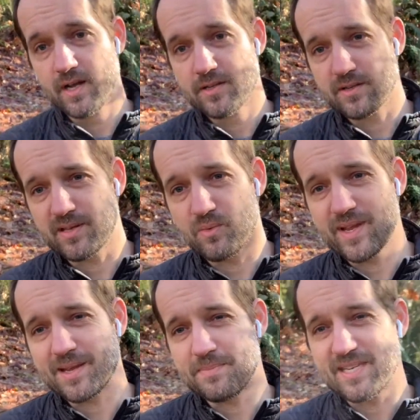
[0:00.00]
so that we
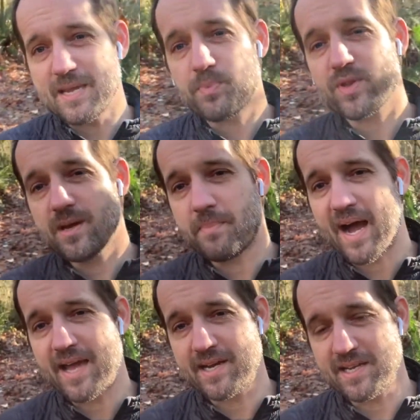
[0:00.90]
can deeply
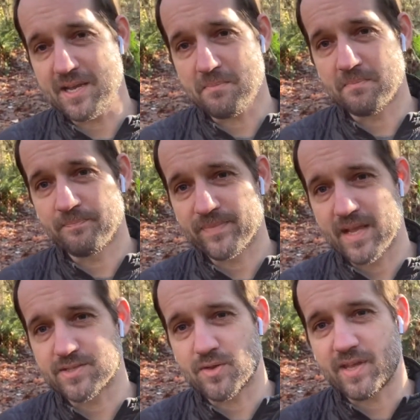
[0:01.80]
abide in Him
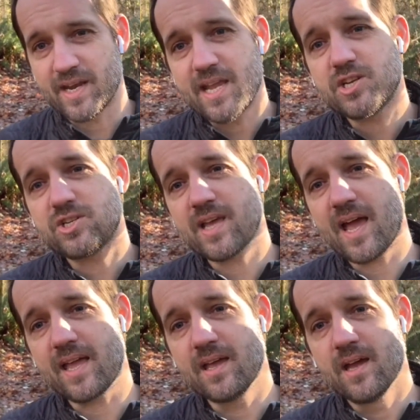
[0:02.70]
and so that each
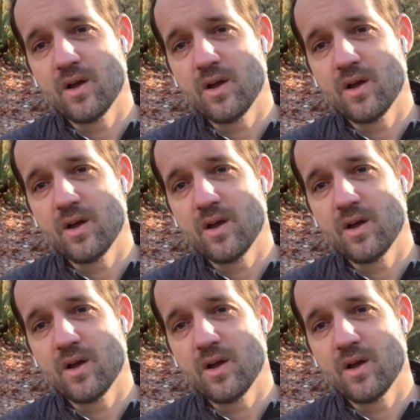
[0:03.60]
day